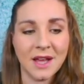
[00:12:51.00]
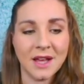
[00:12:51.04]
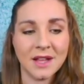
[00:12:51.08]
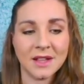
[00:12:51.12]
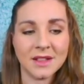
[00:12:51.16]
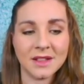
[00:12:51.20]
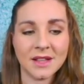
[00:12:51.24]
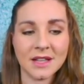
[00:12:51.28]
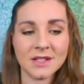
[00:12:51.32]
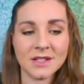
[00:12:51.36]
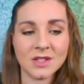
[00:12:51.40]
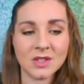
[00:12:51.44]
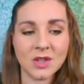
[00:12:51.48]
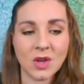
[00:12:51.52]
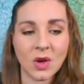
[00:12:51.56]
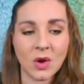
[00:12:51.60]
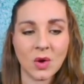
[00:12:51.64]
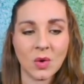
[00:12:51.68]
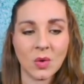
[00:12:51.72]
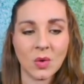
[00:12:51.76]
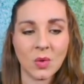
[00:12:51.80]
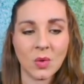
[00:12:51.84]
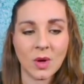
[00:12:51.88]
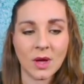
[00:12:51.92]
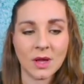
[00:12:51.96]
let's
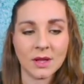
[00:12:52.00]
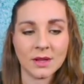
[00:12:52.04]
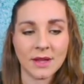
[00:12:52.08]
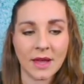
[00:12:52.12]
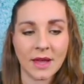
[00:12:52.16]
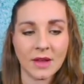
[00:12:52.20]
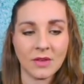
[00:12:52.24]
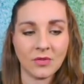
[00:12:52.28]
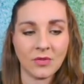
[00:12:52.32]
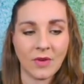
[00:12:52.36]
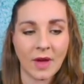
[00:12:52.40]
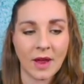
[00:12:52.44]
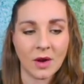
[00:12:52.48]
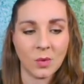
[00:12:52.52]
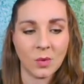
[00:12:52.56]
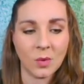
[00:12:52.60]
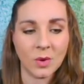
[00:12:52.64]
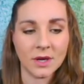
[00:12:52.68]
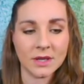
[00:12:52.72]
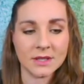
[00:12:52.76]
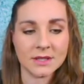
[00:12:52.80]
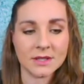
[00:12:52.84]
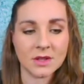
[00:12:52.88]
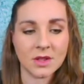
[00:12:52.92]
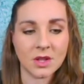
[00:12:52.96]
go light
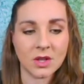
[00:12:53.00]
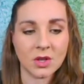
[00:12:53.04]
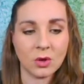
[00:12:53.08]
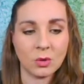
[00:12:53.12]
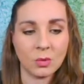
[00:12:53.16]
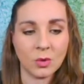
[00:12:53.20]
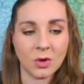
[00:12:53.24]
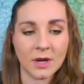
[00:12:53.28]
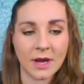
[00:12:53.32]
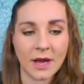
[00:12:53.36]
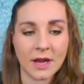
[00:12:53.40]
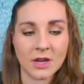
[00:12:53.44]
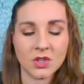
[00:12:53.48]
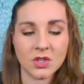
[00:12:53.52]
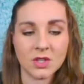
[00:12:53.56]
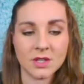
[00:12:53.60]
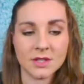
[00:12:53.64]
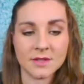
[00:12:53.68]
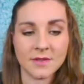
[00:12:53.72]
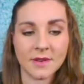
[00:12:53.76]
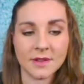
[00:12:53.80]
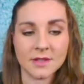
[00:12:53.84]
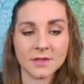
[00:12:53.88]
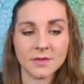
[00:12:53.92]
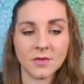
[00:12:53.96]
fireworks at the Humor and
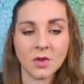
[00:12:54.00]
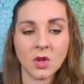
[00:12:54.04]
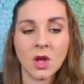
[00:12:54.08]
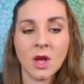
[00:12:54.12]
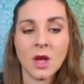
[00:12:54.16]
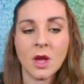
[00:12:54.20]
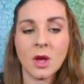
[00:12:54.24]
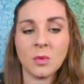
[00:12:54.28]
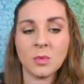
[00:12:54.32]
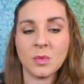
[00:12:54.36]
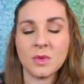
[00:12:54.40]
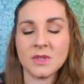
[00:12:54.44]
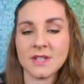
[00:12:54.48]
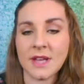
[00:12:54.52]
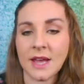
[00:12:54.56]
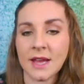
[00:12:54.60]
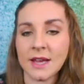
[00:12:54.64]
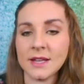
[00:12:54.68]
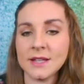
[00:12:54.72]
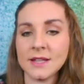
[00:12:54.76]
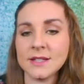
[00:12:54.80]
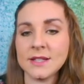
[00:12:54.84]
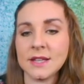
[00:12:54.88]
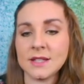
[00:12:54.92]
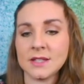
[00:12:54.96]
Hijinks Festival.
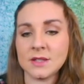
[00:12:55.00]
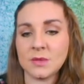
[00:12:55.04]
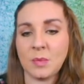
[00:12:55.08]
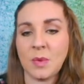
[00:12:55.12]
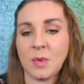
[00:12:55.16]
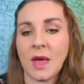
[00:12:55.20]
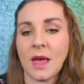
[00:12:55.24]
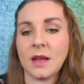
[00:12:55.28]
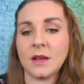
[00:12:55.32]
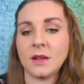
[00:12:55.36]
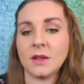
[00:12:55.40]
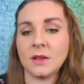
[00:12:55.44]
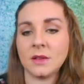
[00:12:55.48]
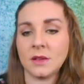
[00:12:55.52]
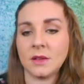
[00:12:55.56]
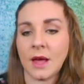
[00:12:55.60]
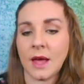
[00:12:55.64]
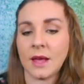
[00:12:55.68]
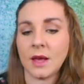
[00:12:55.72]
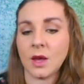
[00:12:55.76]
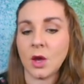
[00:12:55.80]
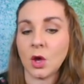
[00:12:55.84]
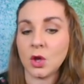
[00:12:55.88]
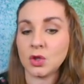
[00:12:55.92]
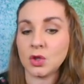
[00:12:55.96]
Mateus has been
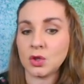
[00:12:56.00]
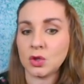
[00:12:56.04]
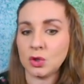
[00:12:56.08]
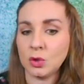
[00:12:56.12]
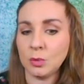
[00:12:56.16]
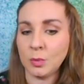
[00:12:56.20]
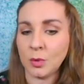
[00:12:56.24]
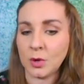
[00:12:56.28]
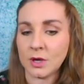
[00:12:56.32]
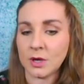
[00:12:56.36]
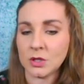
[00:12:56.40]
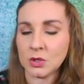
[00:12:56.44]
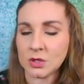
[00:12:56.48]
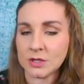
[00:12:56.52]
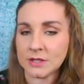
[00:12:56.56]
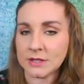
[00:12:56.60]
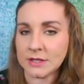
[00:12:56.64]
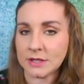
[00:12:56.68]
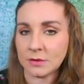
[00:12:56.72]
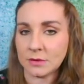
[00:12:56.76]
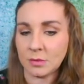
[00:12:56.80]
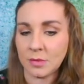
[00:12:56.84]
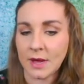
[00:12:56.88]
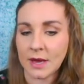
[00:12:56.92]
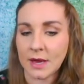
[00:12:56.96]
like super
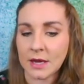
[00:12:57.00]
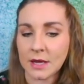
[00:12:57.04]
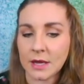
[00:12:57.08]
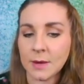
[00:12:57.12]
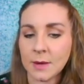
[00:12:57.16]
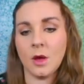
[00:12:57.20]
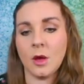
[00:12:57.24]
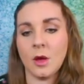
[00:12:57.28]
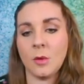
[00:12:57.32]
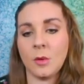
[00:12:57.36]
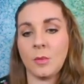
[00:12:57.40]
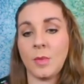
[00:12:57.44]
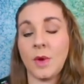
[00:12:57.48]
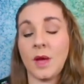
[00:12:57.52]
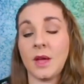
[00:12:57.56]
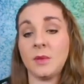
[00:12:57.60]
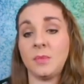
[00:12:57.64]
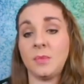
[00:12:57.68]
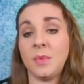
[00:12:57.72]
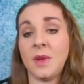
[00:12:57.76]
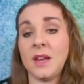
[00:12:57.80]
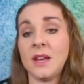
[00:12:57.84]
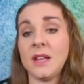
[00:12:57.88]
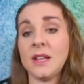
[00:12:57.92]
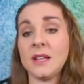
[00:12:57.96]
interested in Penny,
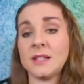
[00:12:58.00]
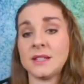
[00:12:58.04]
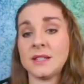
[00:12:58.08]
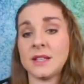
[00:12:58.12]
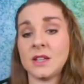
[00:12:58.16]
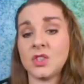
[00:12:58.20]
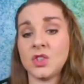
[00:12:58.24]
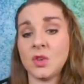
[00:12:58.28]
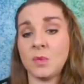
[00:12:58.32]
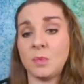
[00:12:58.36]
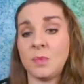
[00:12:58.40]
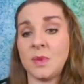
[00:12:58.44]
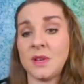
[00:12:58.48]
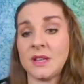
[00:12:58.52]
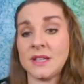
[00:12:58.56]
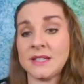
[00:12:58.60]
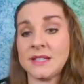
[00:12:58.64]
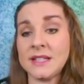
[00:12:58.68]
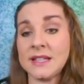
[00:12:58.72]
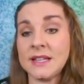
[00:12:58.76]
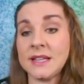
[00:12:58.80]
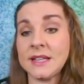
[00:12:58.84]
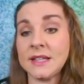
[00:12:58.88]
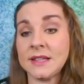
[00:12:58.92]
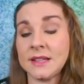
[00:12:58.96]
but Penny is such a
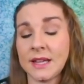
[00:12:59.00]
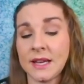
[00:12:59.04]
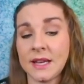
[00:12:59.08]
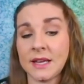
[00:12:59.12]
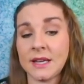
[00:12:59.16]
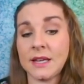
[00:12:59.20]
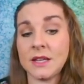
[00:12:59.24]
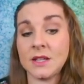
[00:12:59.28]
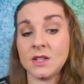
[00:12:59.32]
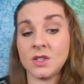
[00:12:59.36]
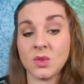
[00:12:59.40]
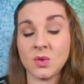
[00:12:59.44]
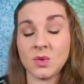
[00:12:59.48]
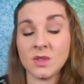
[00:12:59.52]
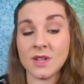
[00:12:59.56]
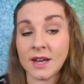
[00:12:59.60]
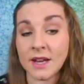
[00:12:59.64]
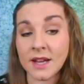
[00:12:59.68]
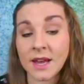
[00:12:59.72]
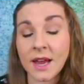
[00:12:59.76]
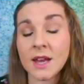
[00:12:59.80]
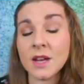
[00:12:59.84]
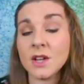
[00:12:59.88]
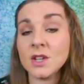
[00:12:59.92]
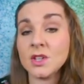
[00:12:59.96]
busy lady and so
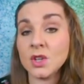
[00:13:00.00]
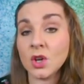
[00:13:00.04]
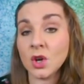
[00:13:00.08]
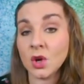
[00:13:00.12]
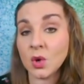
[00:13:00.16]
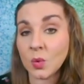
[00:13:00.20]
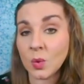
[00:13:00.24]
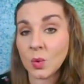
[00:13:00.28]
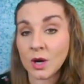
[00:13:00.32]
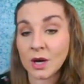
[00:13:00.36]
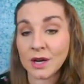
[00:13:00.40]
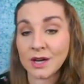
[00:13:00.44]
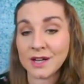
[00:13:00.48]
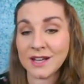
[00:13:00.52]
dedicated to her work.